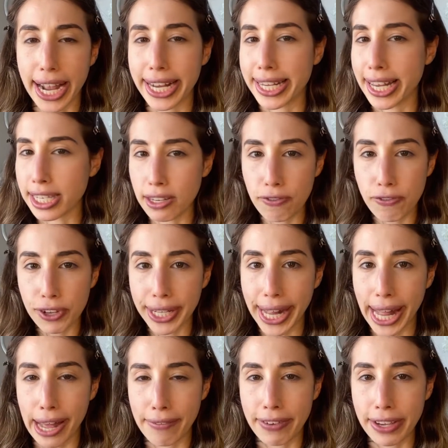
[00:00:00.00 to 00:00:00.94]
It doesn't feel
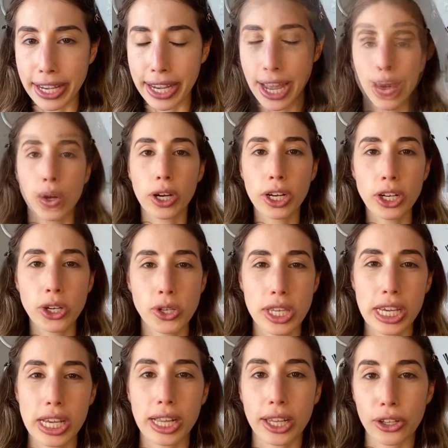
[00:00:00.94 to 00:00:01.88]
heavy. So I'm gonna do
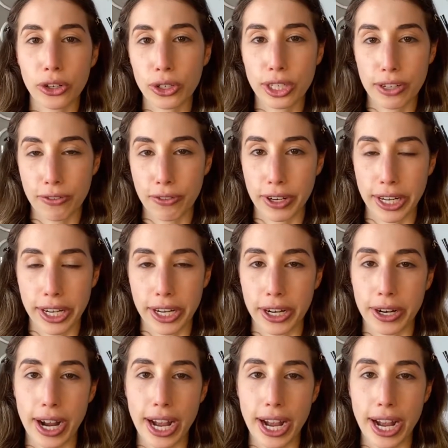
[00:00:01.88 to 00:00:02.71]
something a little different here.